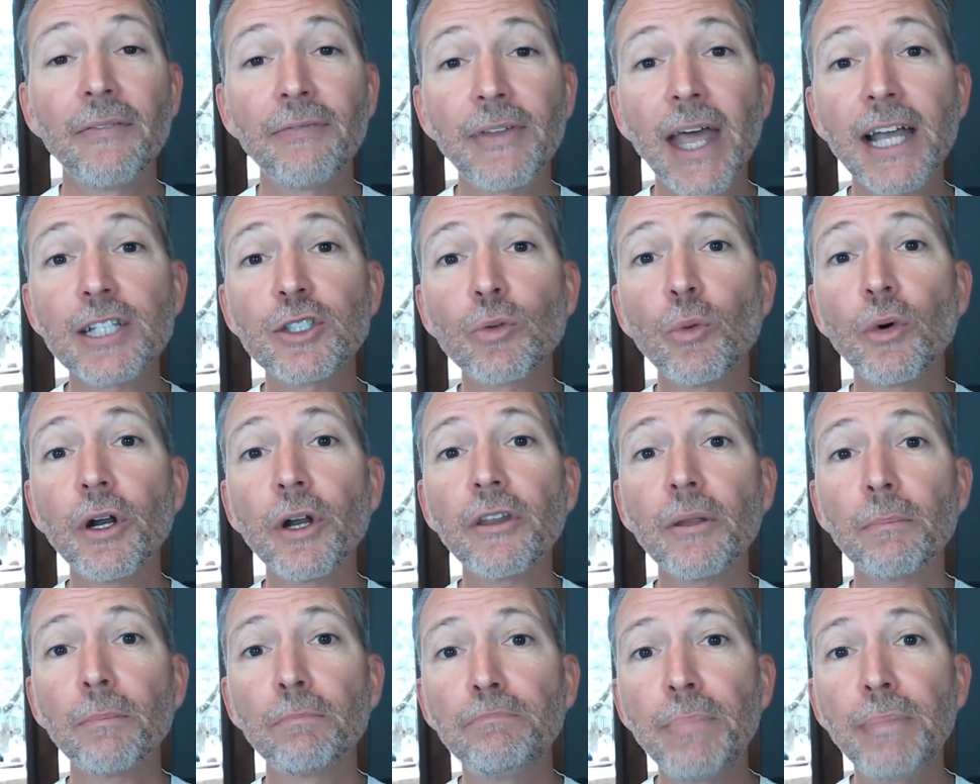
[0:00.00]
That's one
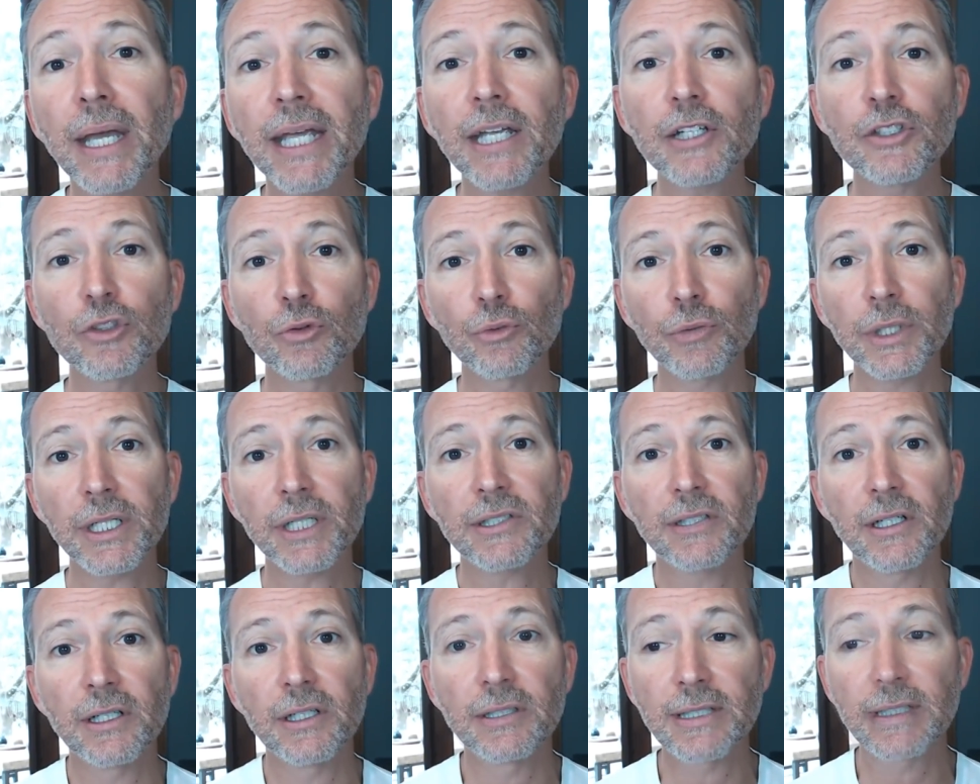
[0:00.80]
of the biggest
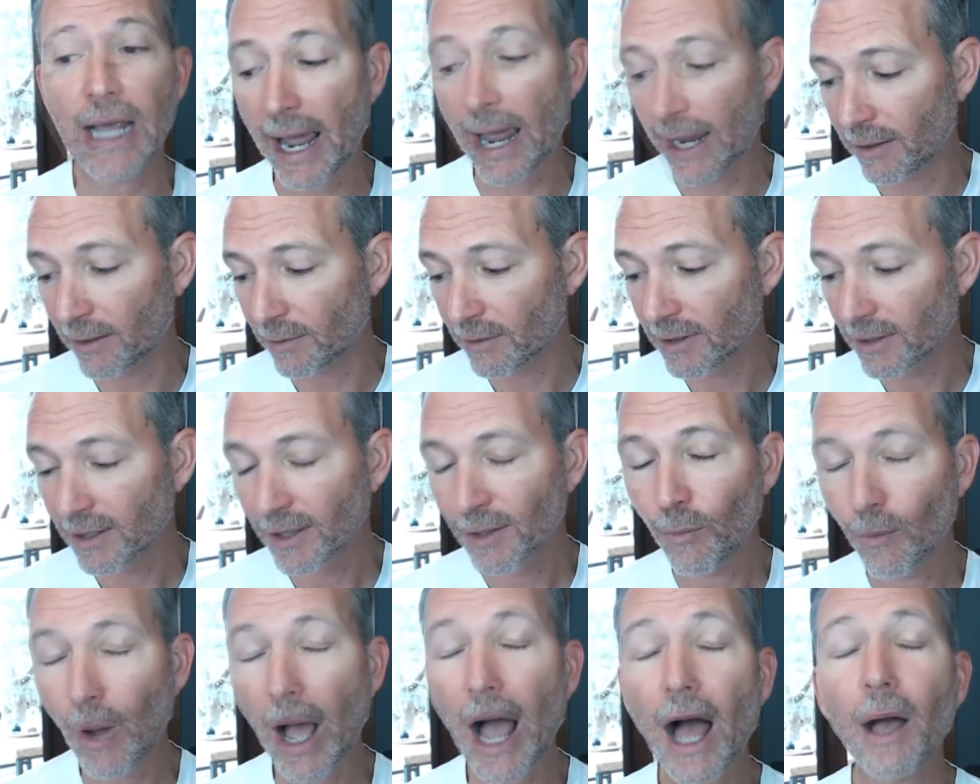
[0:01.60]
reasons I
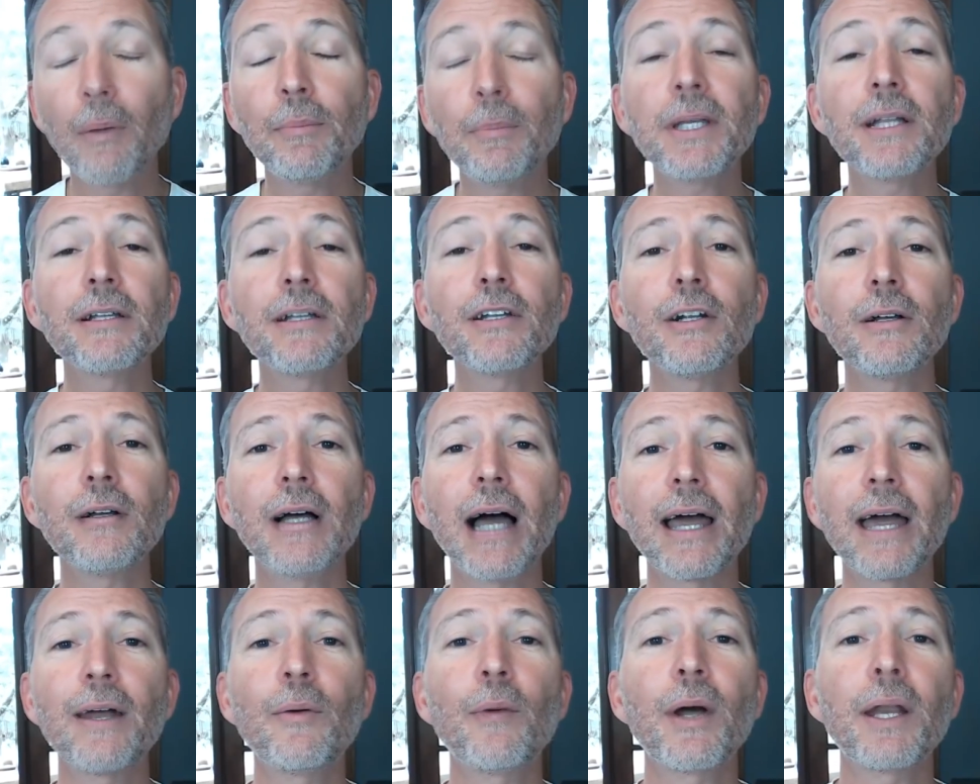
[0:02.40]

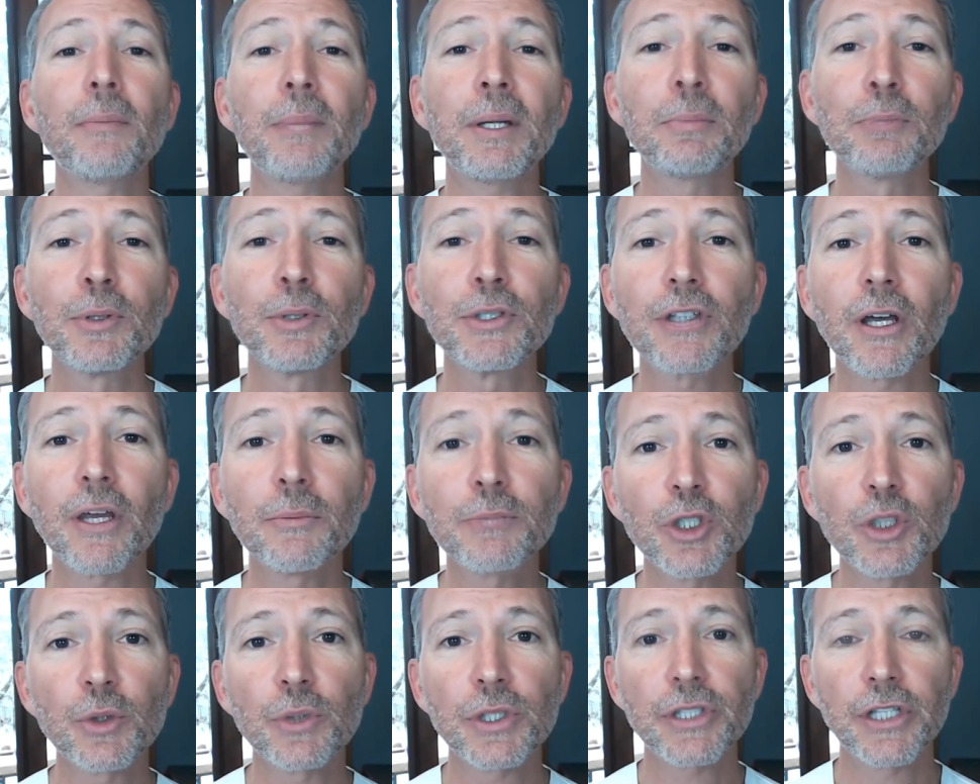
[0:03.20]
don't want to be
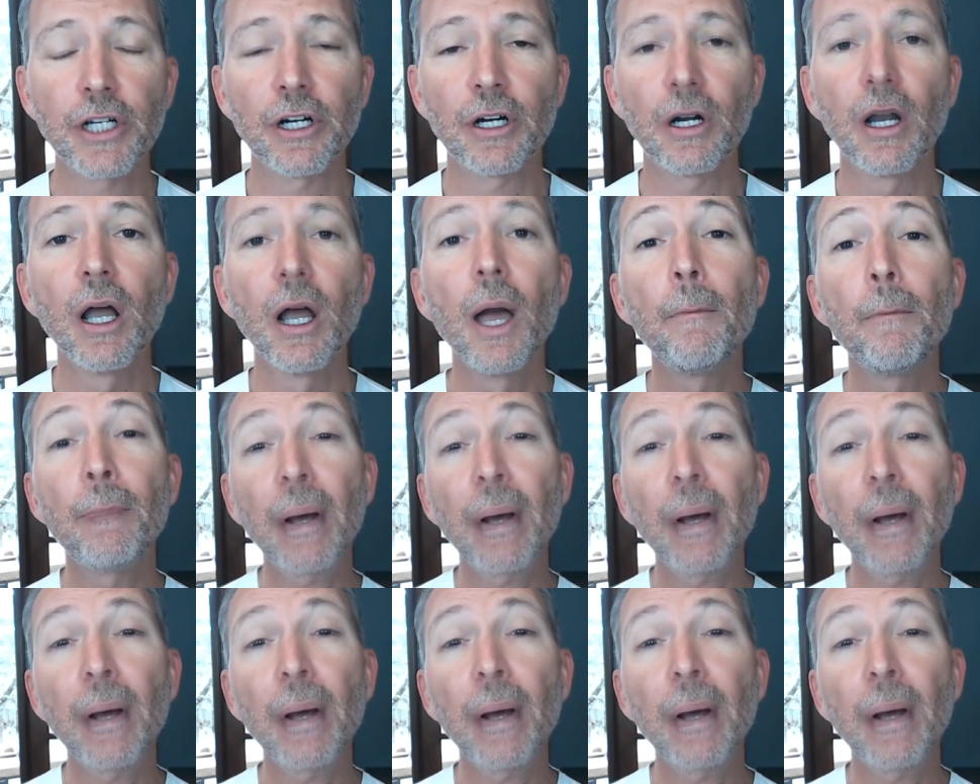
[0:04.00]
presumptuous here,